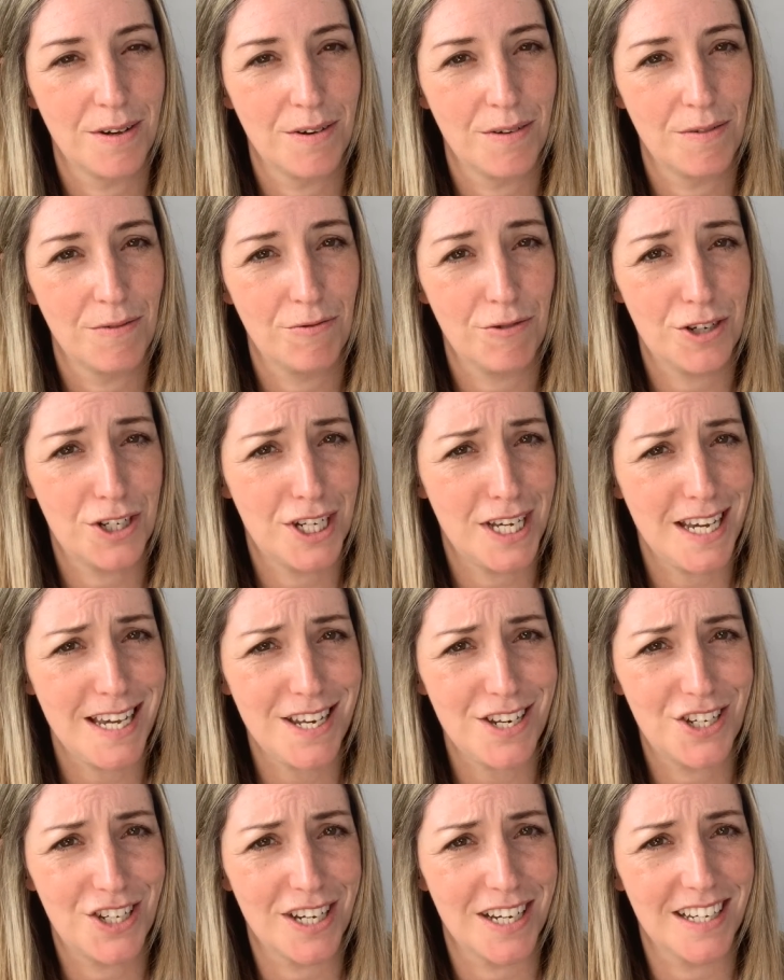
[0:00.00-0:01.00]
For a
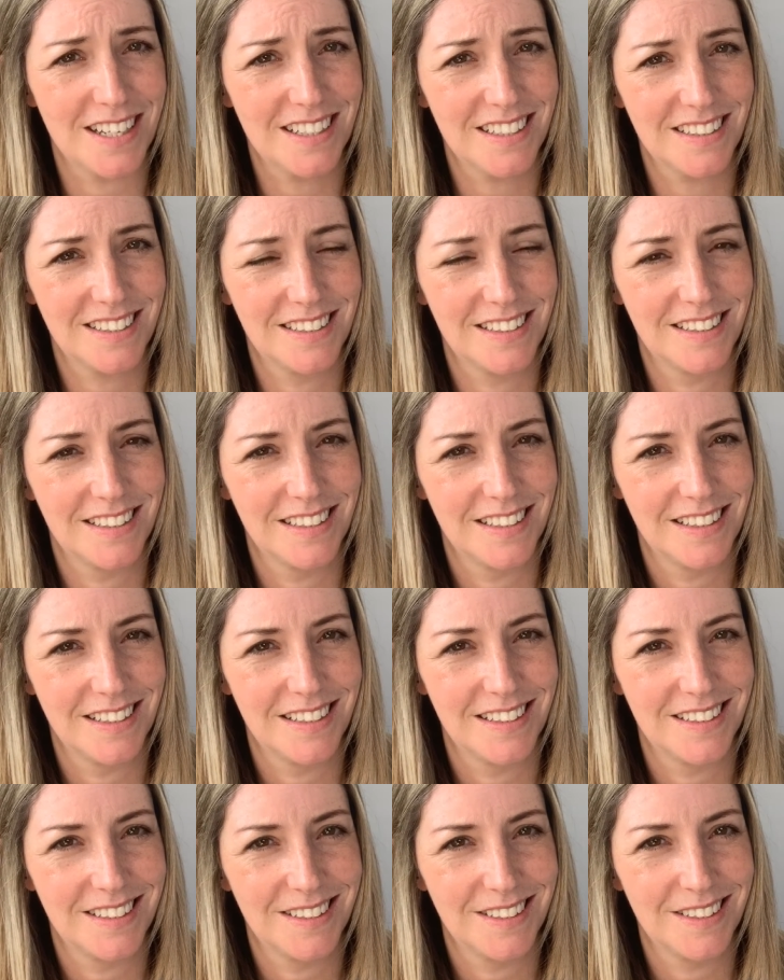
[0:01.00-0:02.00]
teacher,
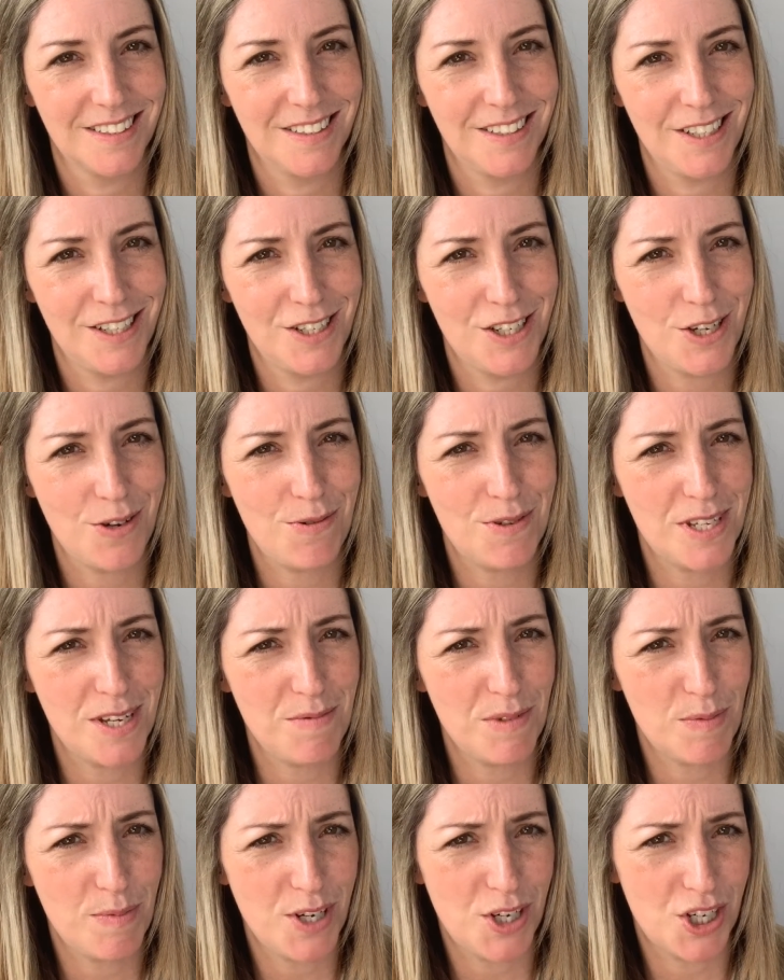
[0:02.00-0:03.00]
you do seem
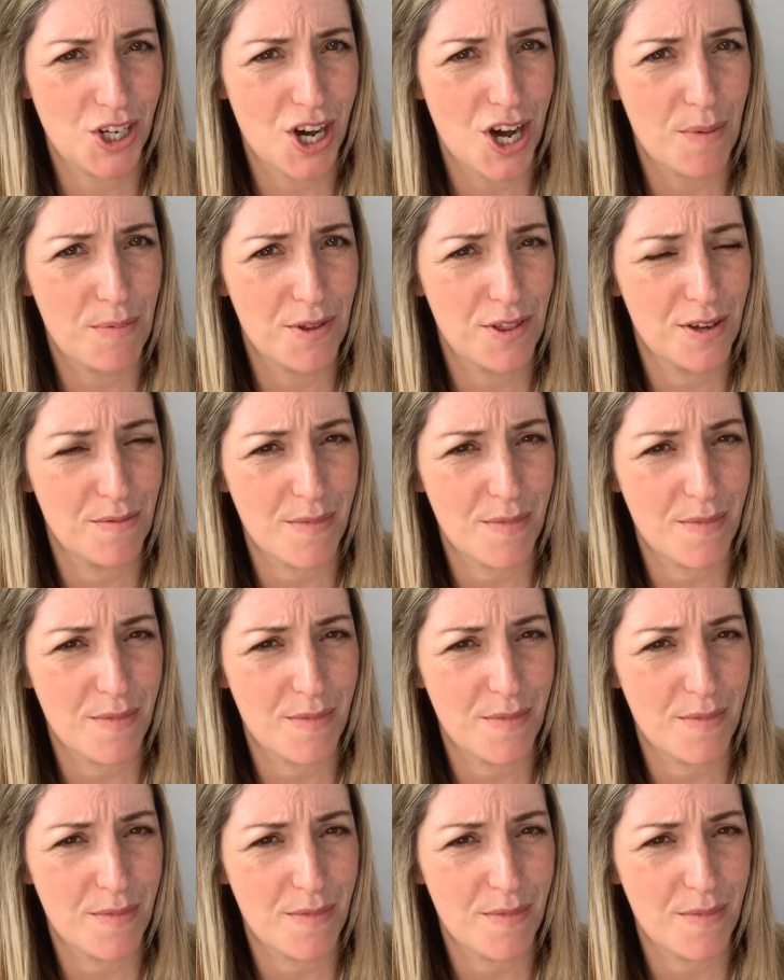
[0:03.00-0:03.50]
to be sharper than